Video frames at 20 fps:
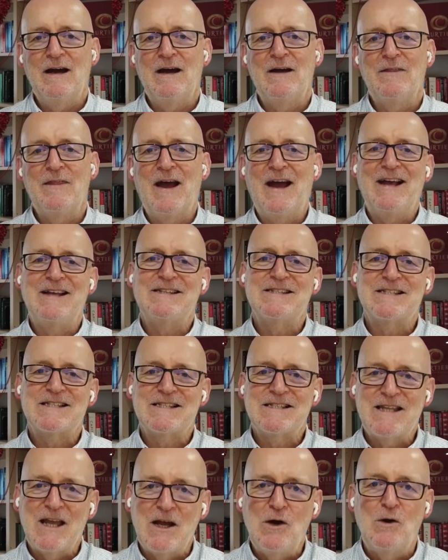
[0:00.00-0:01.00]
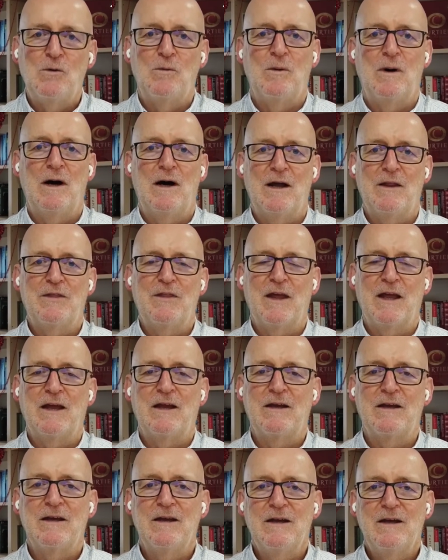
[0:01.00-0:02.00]
And that is still what I
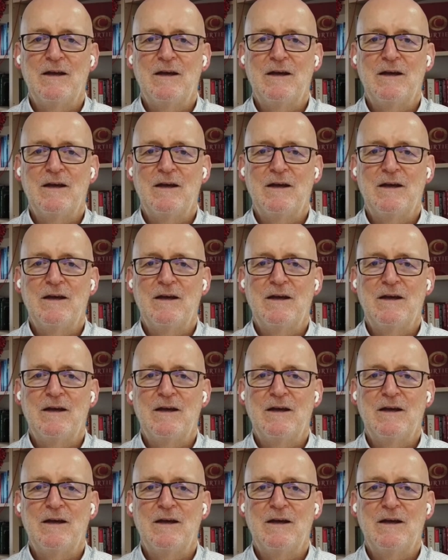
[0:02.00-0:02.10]
think